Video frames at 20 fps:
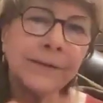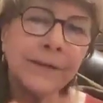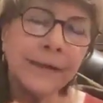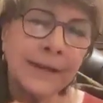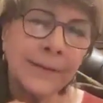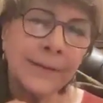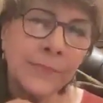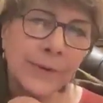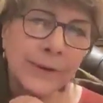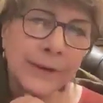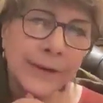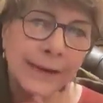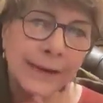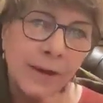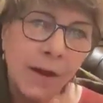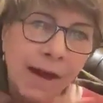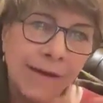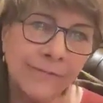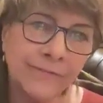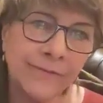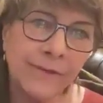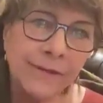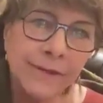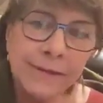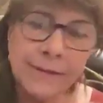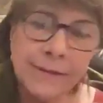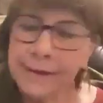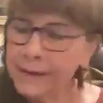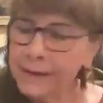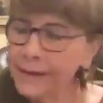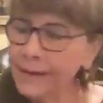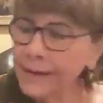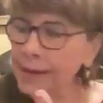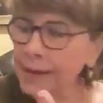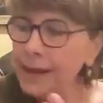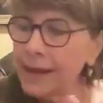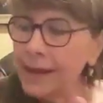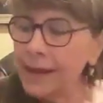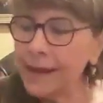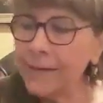looking pretty awful,
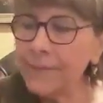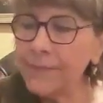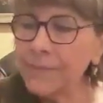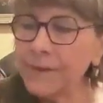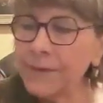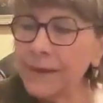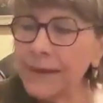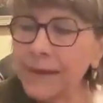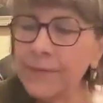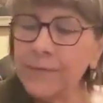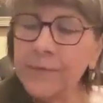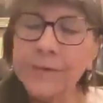they